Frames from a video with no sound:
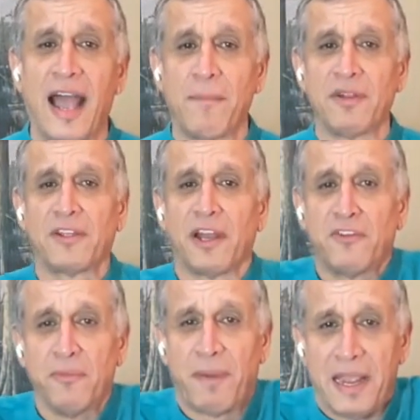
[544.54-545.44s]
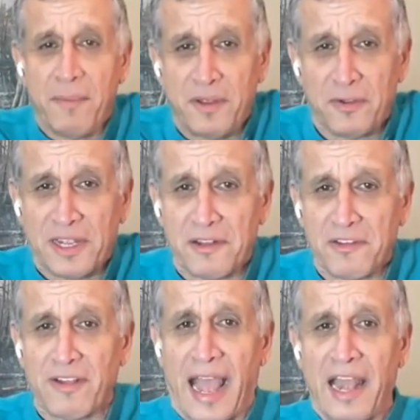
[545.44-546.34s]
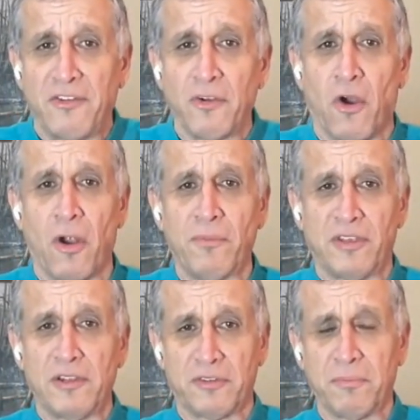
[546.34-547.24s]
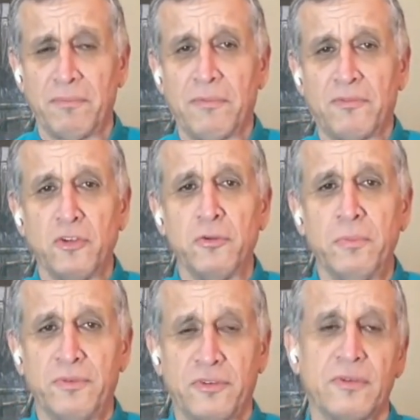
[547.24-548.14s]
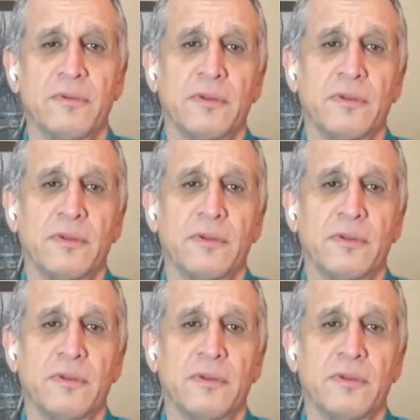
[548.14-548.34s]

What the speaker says: time you touch your baby, you get to slide your arms in tubes.